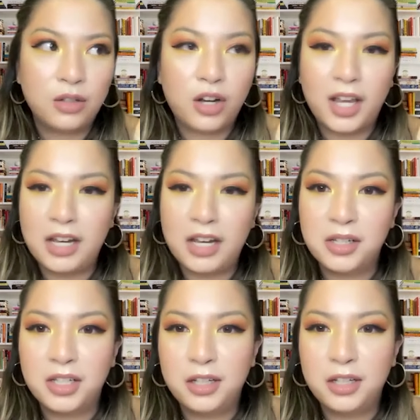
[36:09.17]

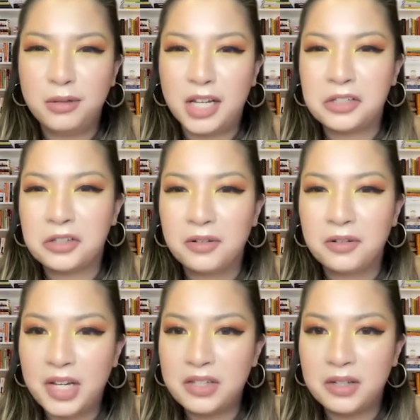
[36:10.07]
occasionally do like
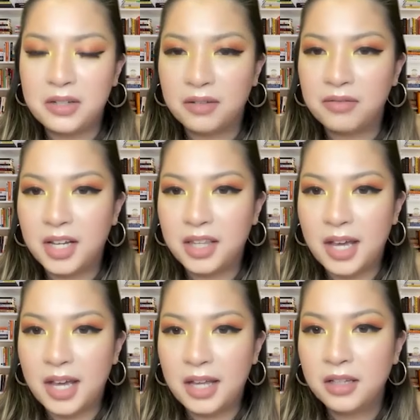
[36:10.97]
surveys and stuff like
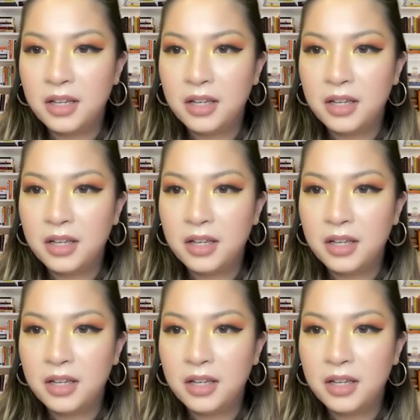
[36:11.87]
that.